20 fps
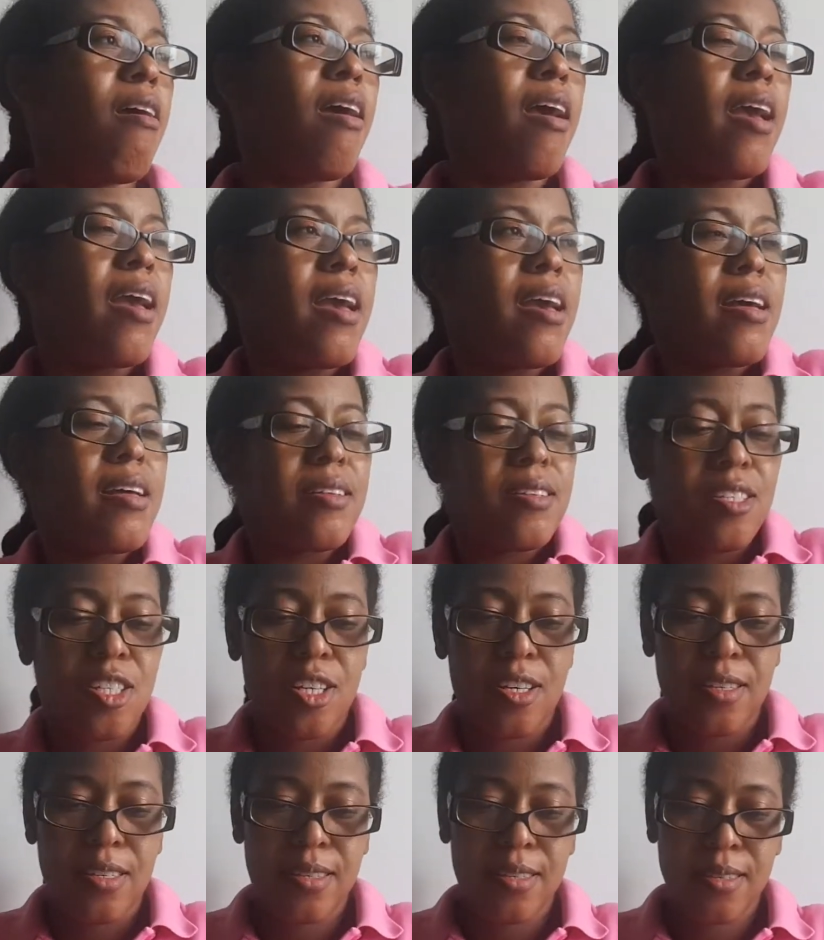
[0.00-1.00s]
and
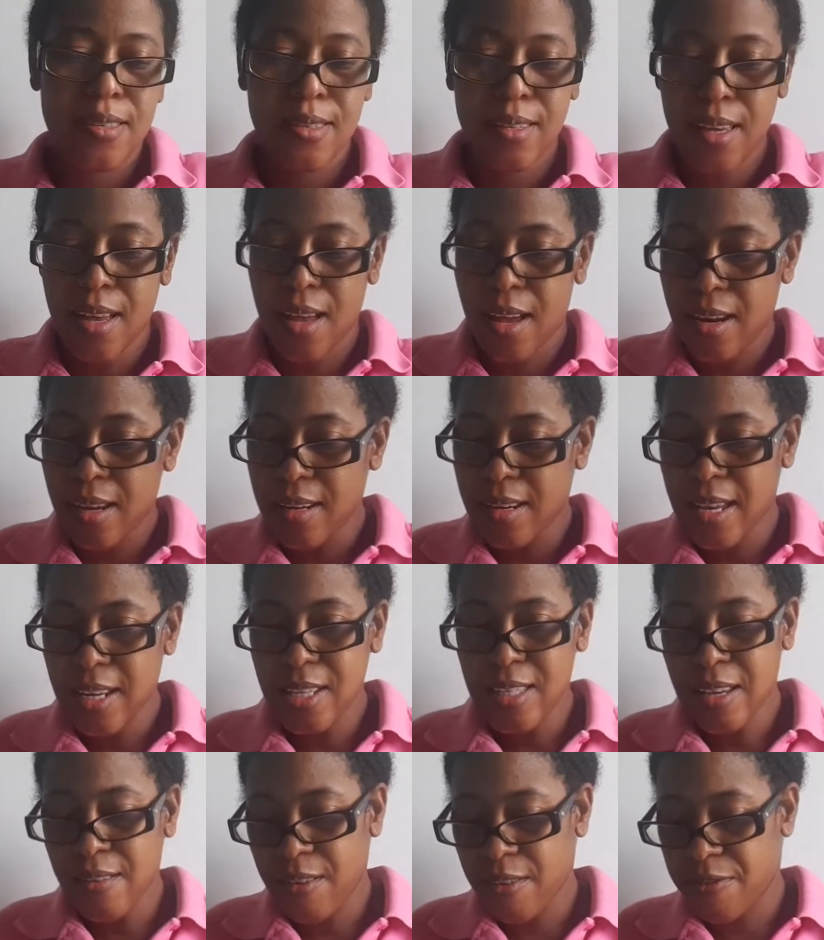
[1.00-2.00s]
just cutting. I
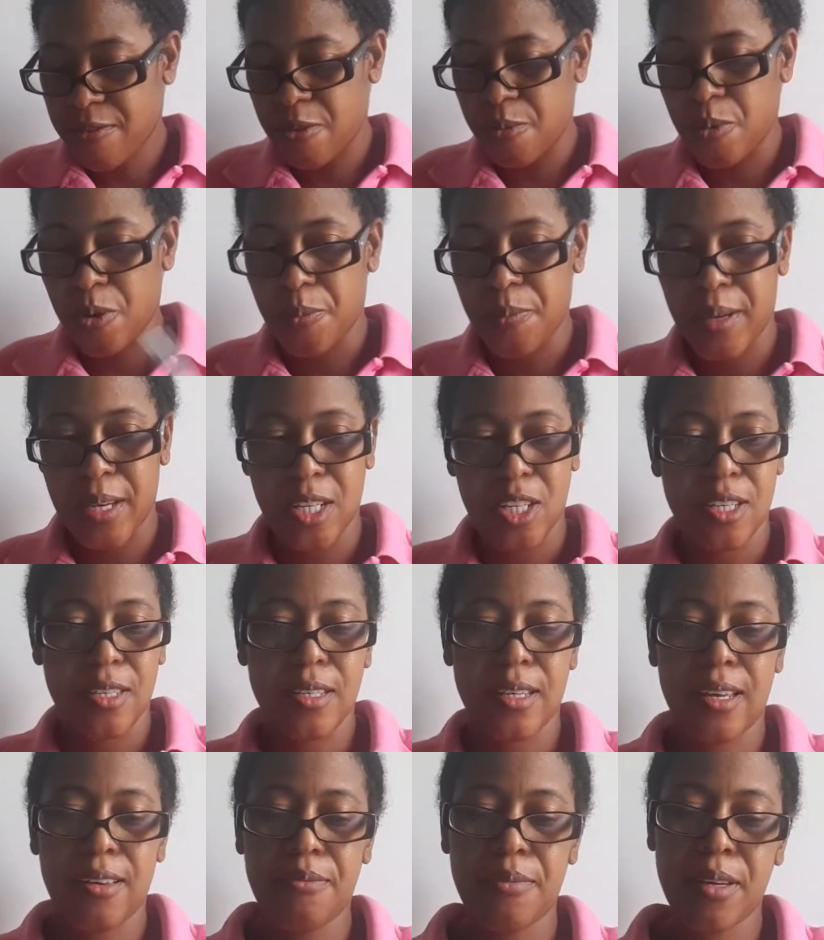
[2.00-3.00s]
just have a few more pages
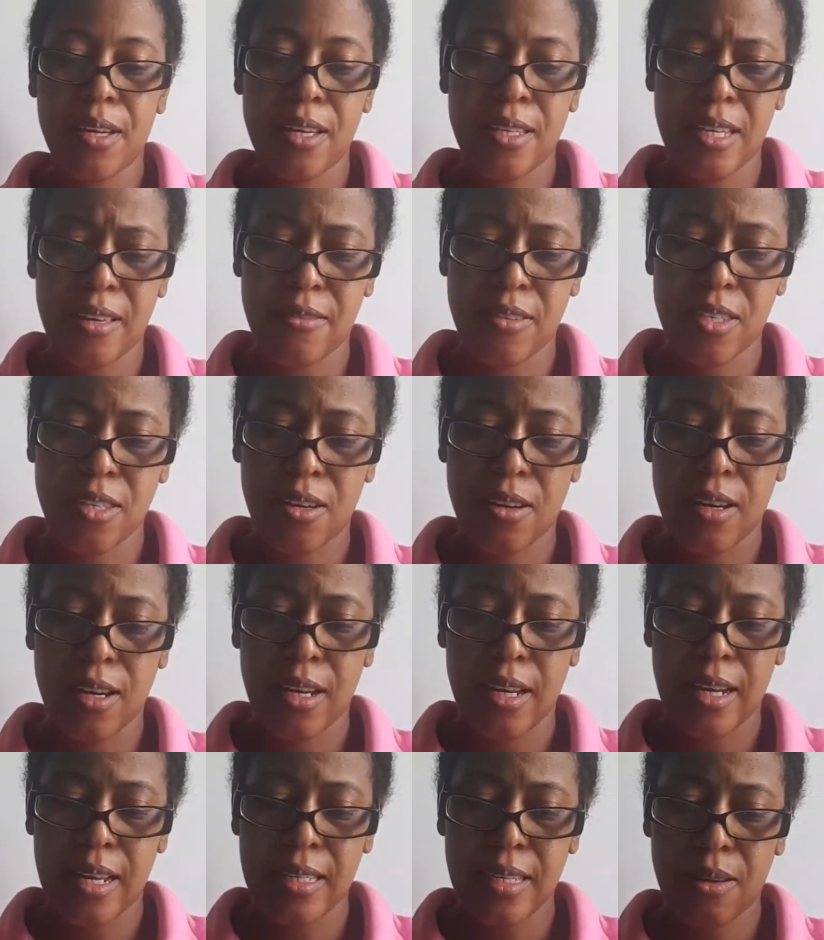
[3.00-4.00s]
left because I've started,
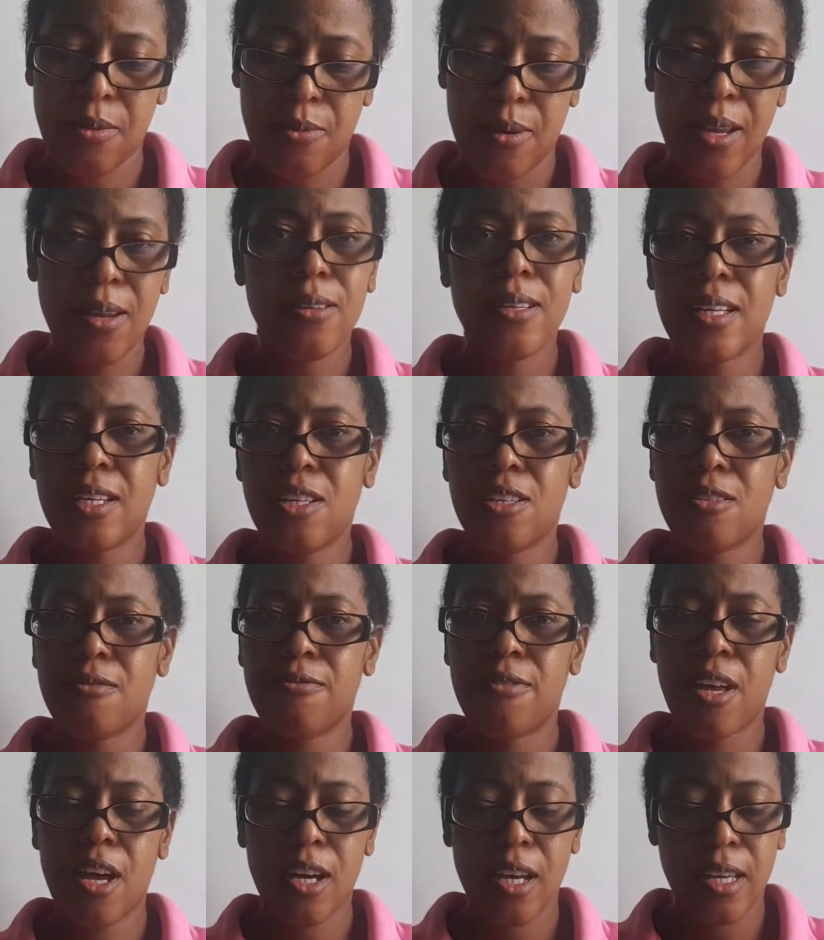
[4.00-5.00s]
and I said, why don't I just
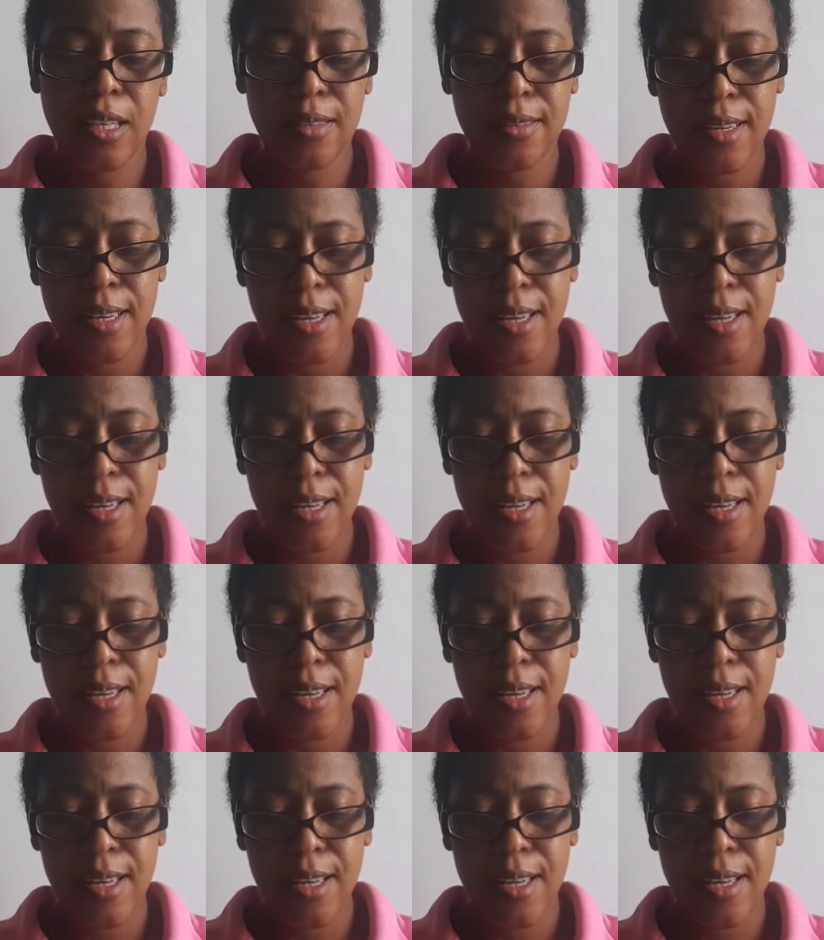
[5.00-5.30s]
vlog it,